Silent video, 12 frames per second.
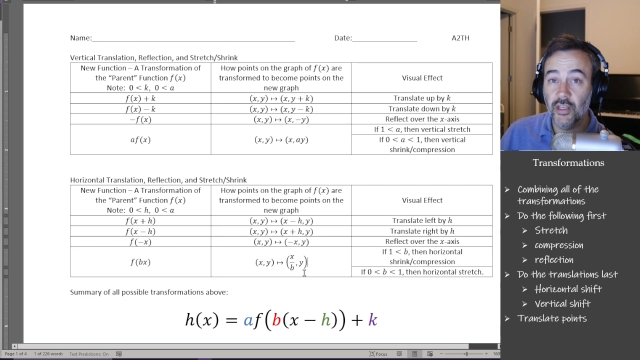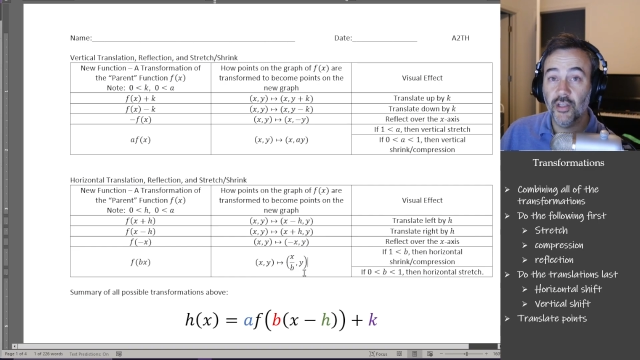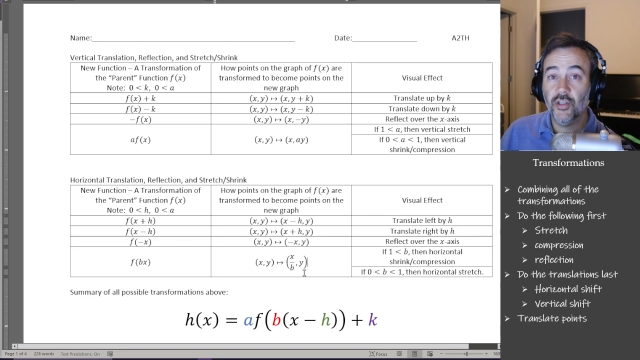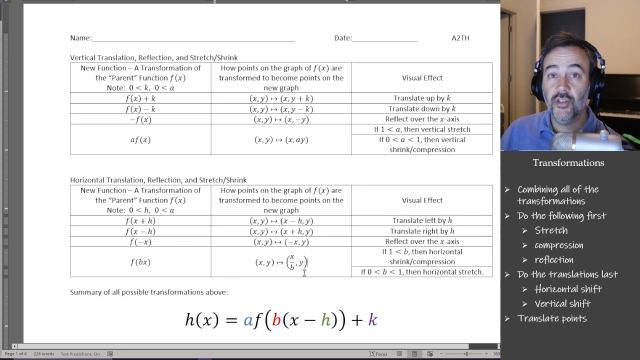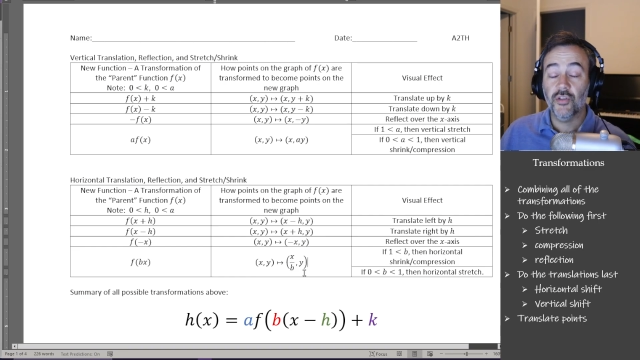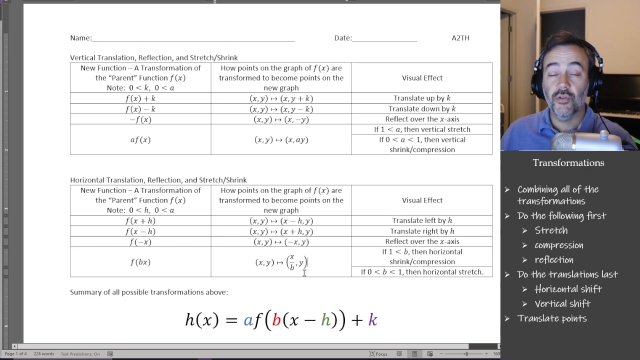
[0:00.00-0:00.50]

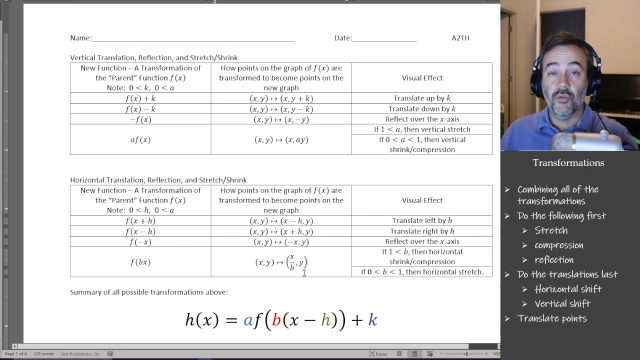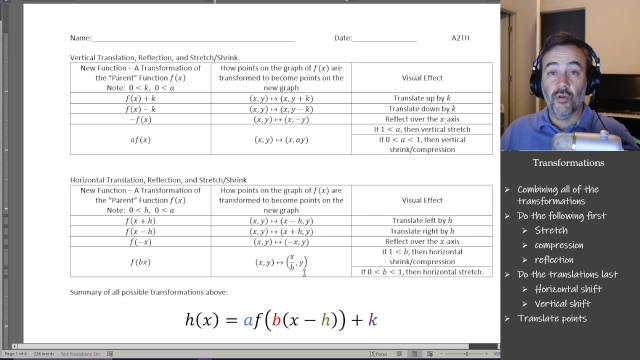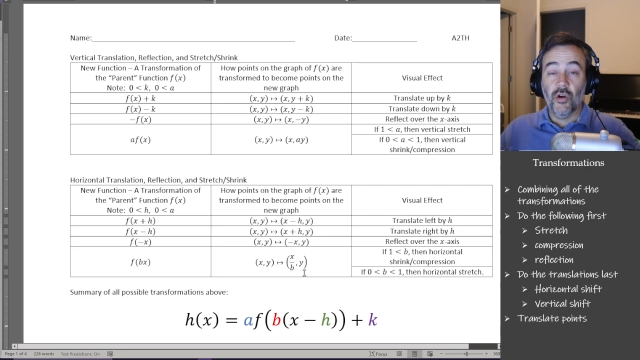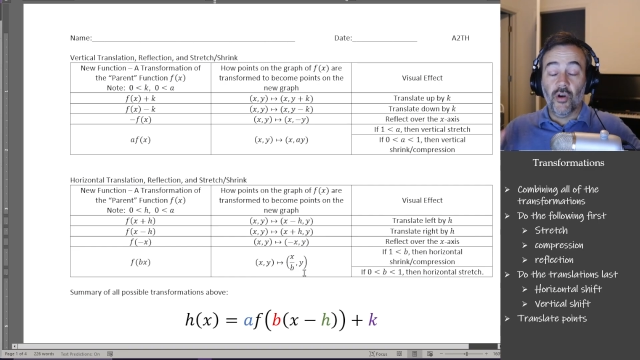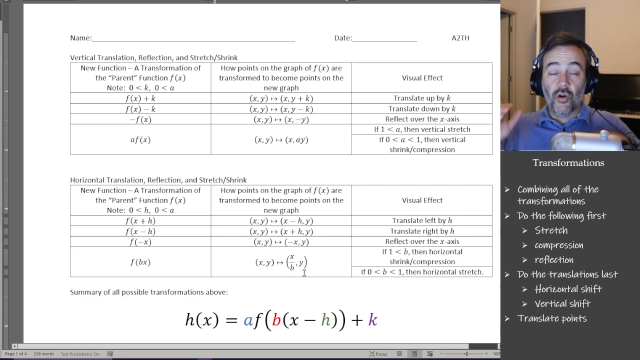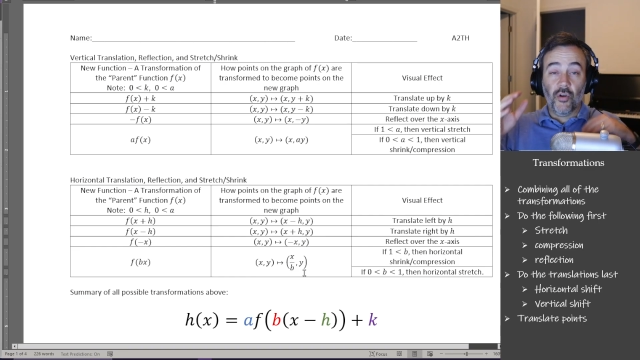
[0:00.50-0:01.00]
So
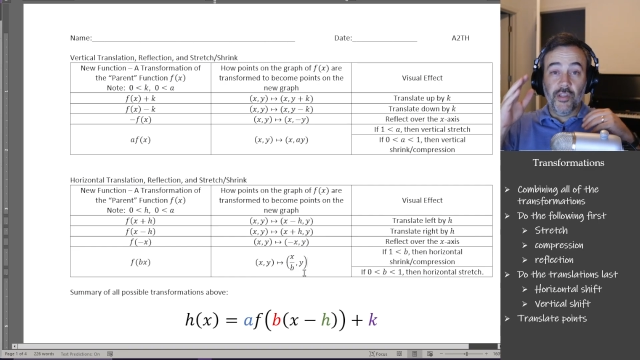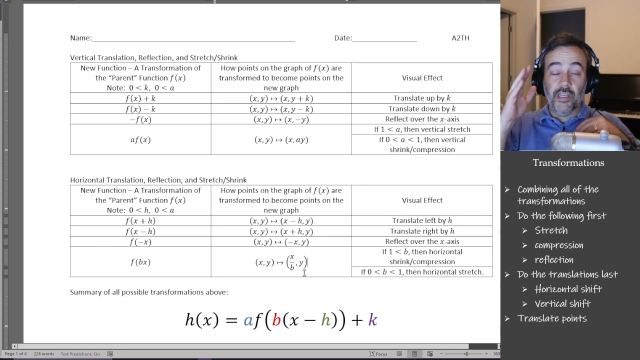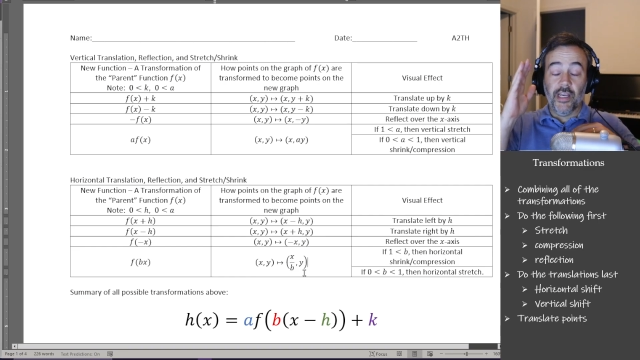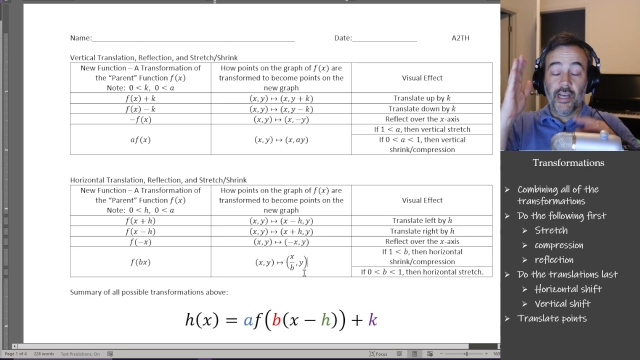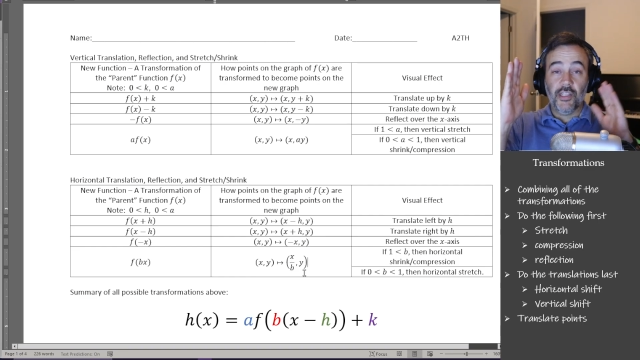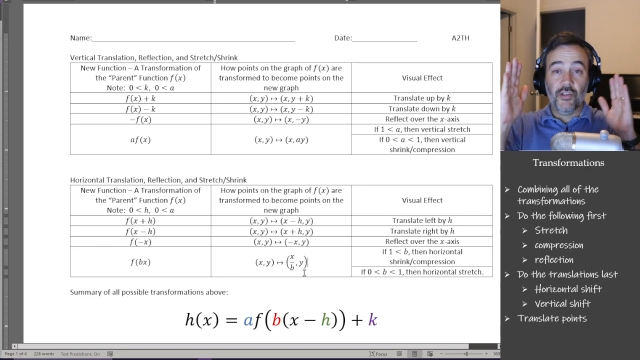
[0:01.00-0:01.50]
all the
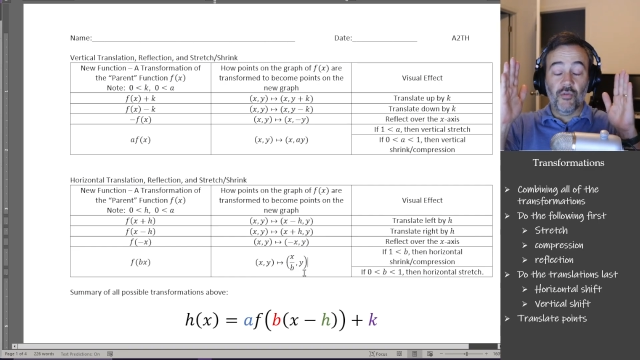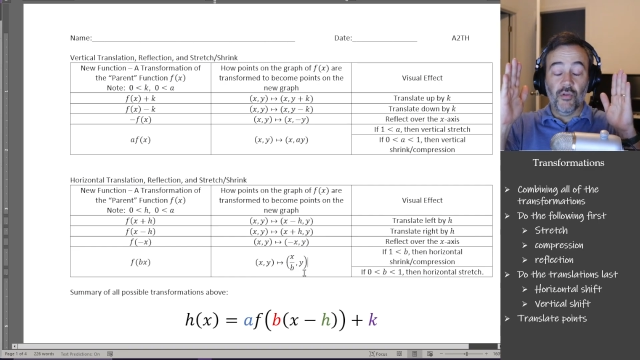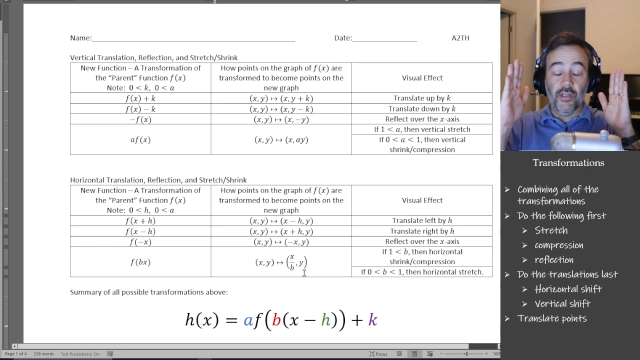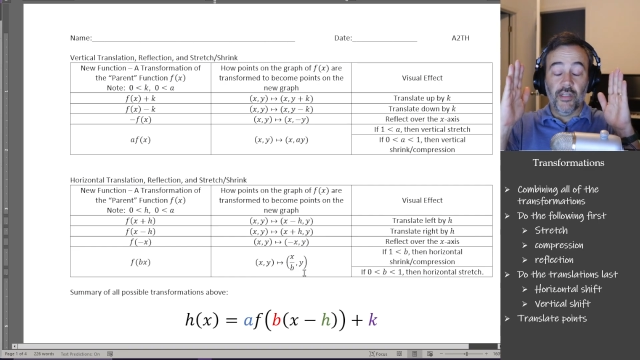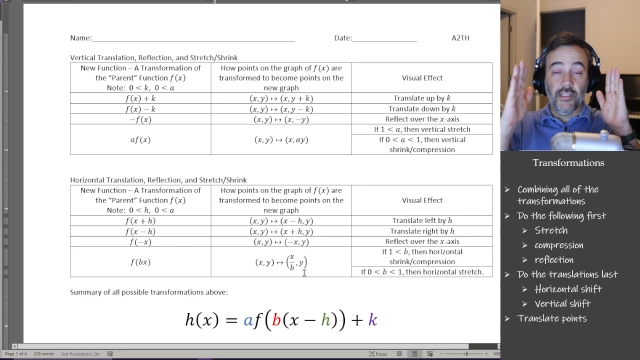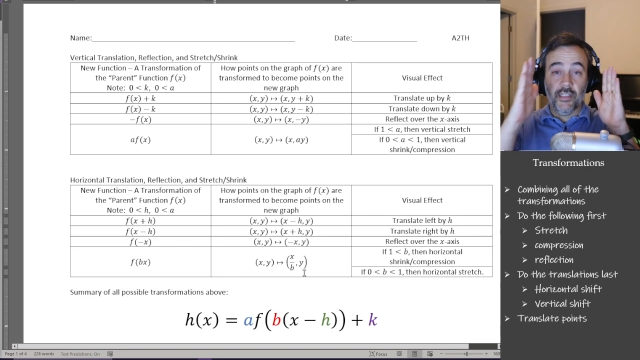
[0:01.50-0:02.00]
x
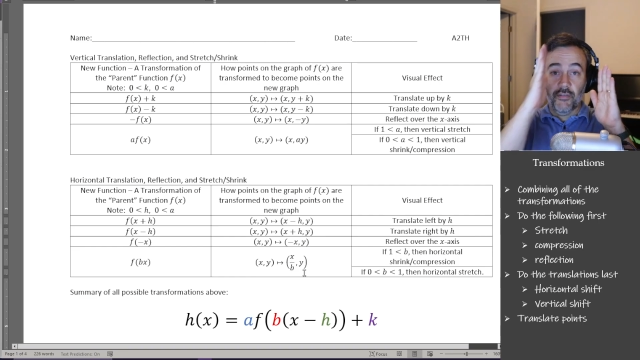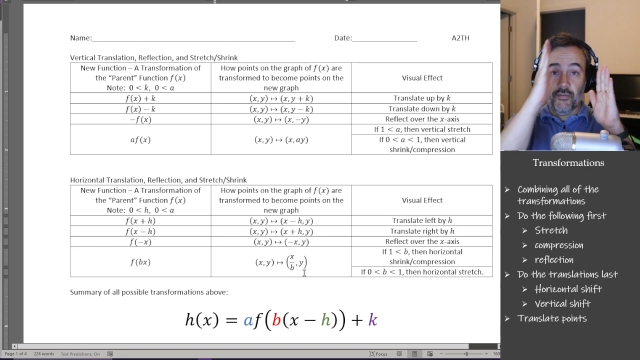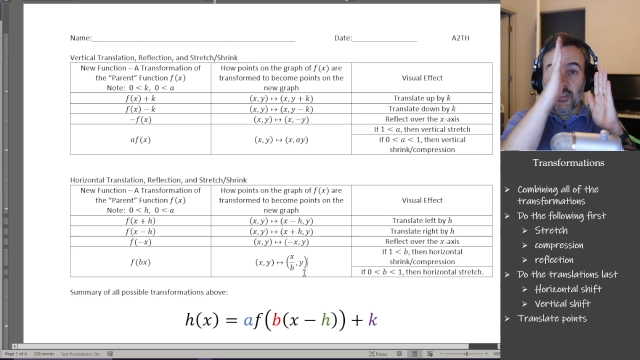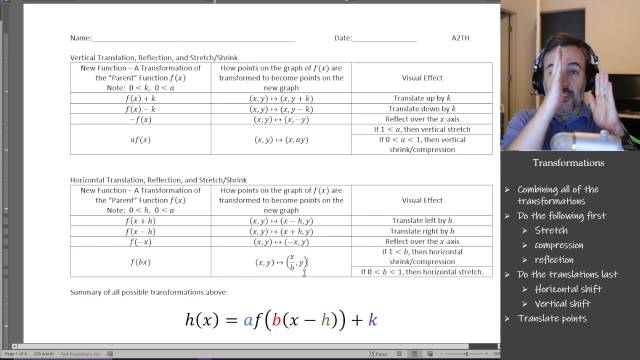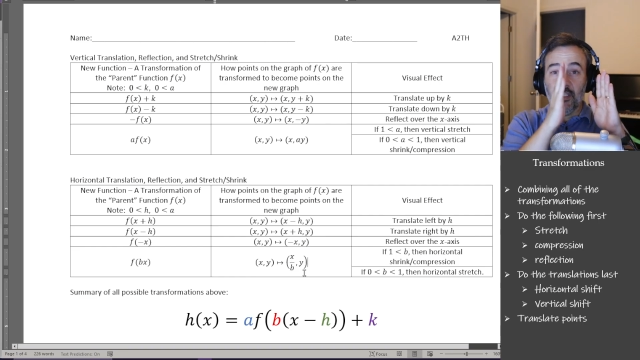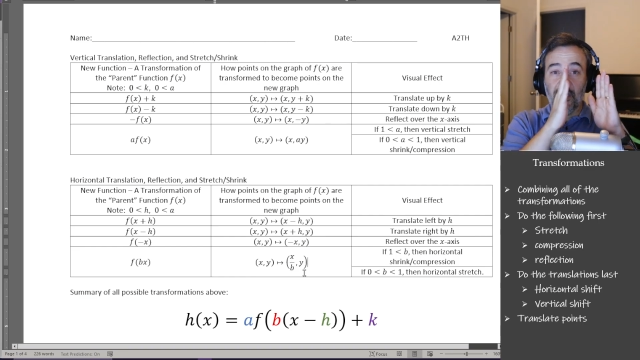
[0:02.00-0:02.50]
coordinates of,
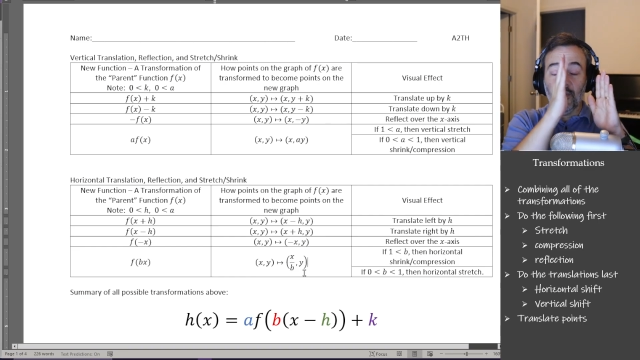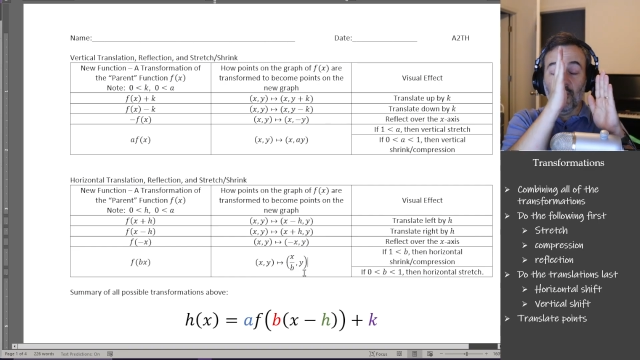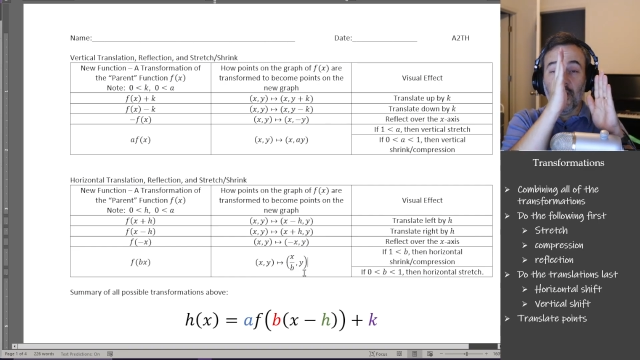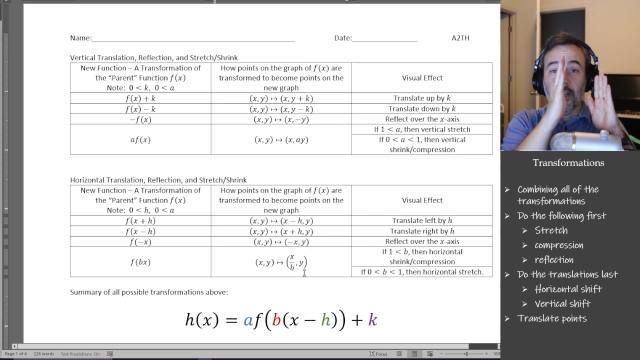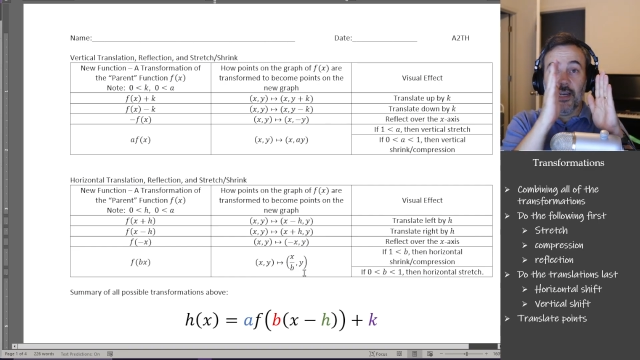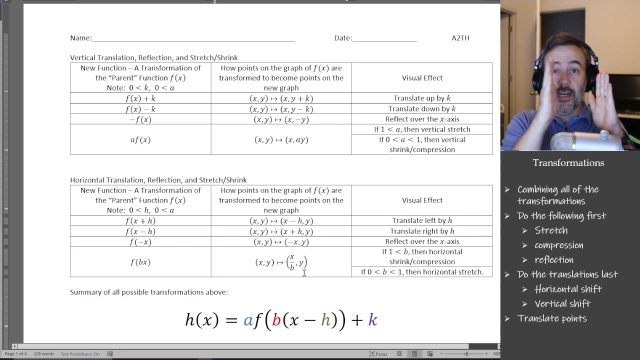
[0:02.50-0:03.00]
this is the
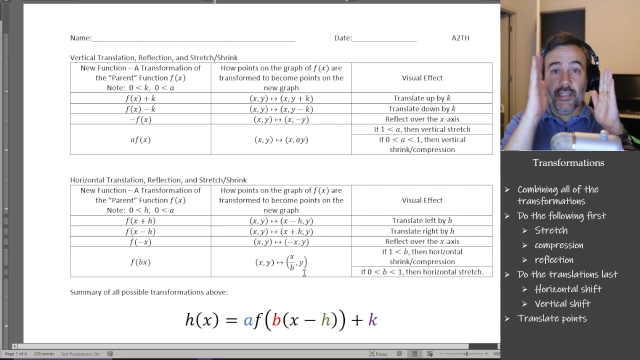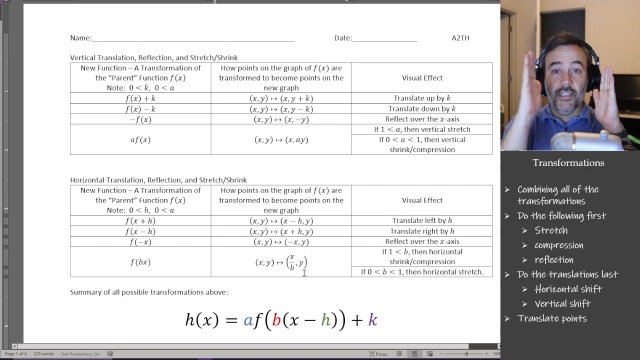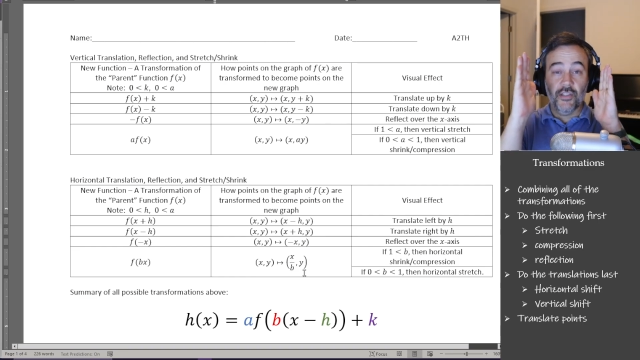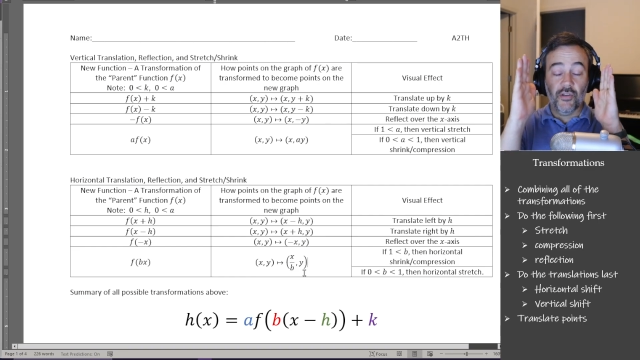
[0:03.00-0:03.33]
y-axis,